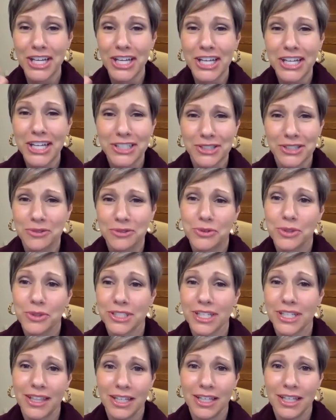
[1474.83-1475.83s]
So of course,
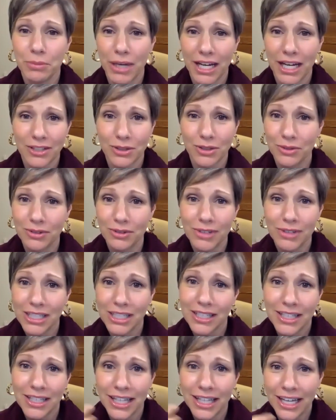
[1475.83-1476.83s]
I think back to when we
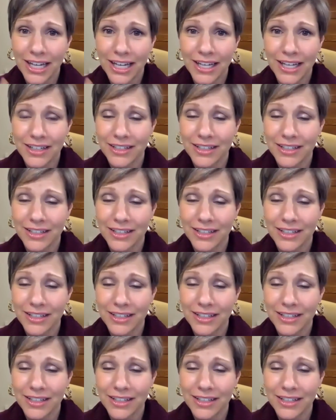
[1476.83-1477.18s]
did that,